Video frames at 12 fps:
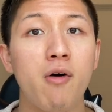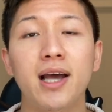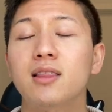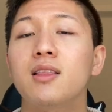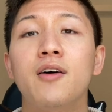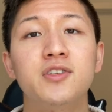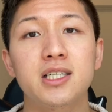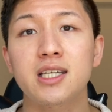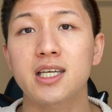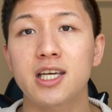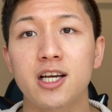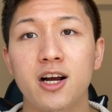I'd love to
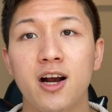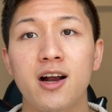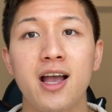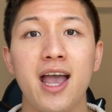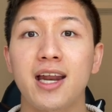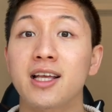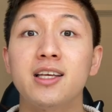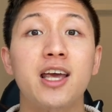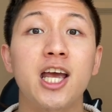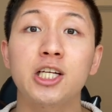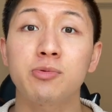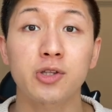hear and
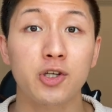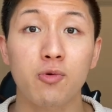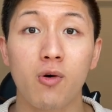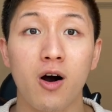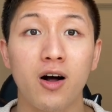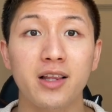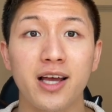engage with you all.